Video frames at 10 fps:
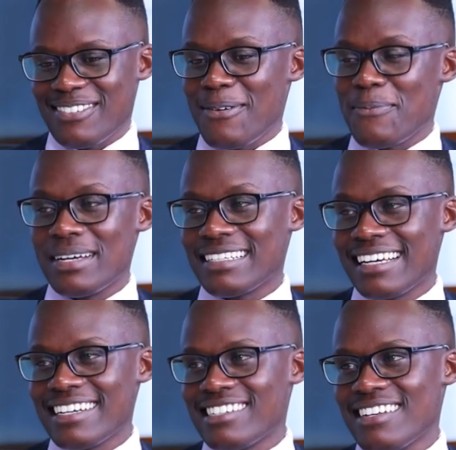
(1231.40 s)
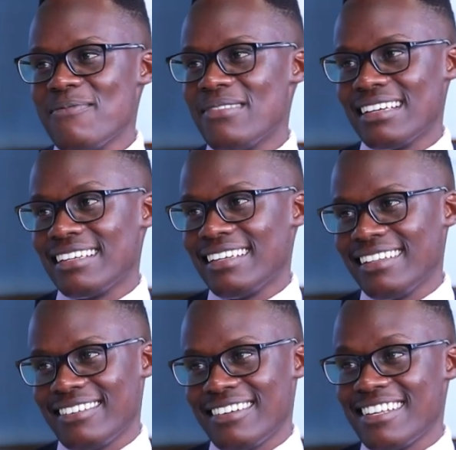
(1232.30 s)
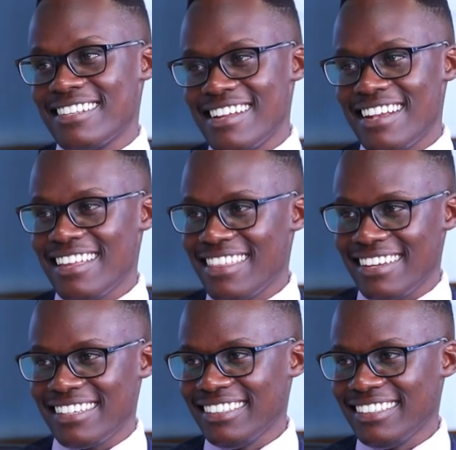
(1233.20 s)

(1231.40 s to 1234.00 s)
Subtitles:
So better get something rather than nothing.